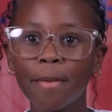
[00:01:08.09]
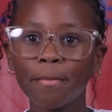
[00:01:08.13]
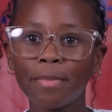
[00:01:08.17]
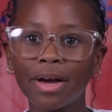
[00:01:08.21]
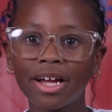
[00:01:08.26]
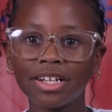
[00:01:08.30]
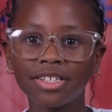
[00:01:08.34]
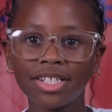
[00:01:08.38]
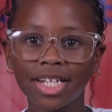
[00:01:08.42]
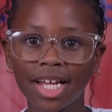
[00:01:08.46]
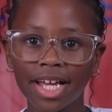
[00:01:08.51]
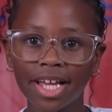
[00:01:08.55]

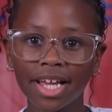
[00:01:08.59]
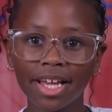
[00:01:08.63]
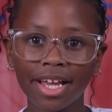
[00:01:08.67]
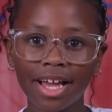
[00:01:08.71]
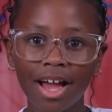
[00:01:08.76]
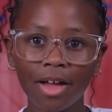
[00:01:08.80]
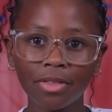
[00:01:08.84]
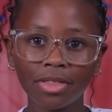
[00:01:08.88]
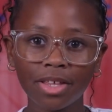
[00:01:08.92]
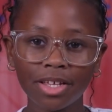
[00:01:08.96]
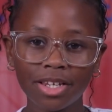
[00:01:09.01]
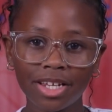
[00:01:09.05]
by
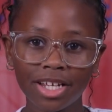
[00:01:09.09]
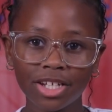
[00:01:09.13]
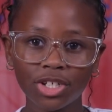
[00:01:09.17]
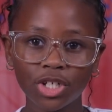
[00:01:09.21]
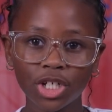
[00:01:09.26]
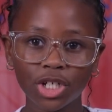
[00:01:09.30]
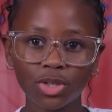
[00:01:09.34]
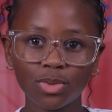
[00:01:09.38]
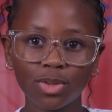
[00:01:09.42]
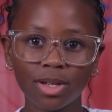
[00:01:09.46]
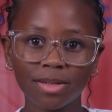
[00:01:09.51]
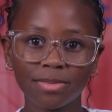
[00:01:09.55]
checking out the
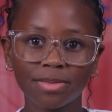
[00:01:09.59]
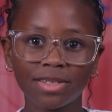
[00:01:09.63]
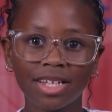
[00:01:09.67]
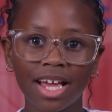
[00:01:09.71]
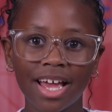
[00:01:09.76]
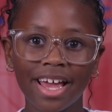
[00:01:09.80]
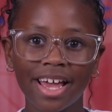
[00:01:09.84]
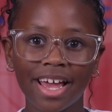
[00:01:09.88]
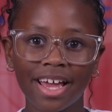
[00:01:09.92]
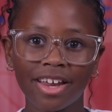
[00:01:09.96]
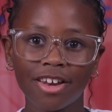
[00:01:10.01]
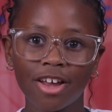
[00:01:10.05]
district's
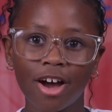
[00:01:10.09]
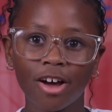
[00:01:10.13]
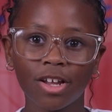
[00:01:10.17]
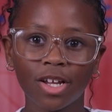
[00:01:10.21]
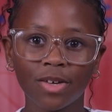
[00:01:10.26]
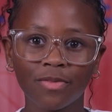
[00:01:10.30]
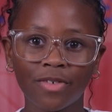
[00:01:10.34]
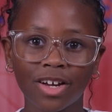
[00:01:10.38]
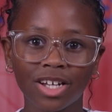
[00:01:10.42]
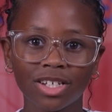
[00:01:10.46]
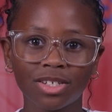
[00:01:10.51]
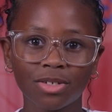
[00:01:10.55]
website and
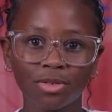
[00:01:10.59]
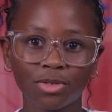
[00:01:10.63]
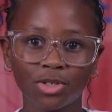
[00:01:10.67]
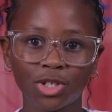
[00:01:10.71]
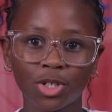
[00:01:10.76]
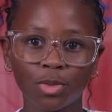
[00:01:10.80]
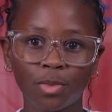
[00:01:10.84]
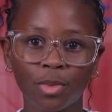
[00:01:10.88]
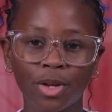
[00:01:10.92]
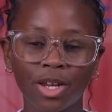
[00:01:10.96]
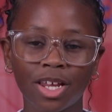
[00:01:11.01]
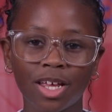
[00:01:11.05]
all of our
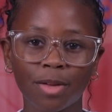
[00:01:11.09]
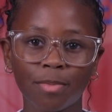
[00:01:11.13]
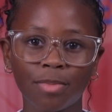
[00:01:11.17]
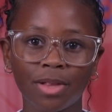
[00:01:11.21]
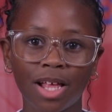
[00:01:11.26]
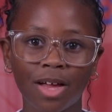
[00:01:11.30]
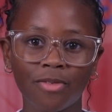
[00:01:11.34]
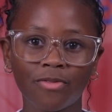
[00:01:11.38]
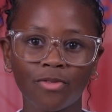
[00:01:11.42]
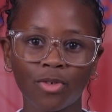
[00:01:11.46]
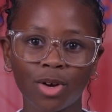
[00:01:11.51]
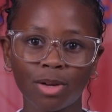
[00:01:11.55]
social media
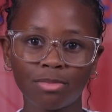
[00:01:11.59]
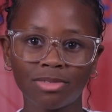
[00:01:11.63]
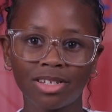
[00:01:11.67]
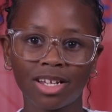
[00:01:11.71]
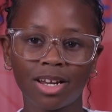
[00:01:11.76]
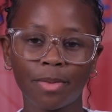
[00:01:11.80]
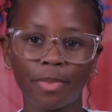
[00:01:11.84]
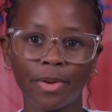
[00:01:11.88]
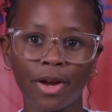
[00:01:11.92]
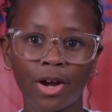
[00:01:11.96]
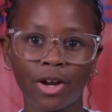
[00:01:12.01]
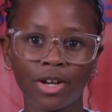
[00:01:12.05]
platforms
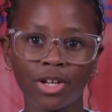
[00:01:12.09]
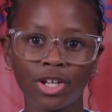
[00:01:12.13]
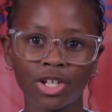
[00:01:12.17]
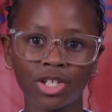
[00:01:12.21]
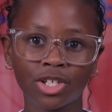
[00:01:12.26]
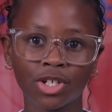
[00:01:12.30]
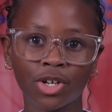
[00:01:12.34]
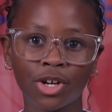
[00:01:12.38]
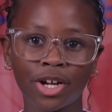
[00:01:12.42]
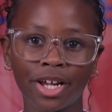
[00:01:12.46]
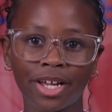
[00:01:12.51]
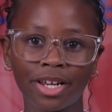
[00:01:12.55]
that appear on
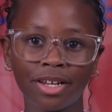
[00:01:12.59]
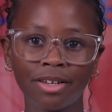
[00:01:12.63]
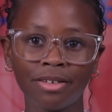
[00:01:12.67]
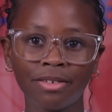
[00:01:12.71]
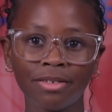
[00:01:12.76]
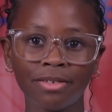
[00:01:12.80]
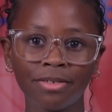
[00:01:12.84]
your screen.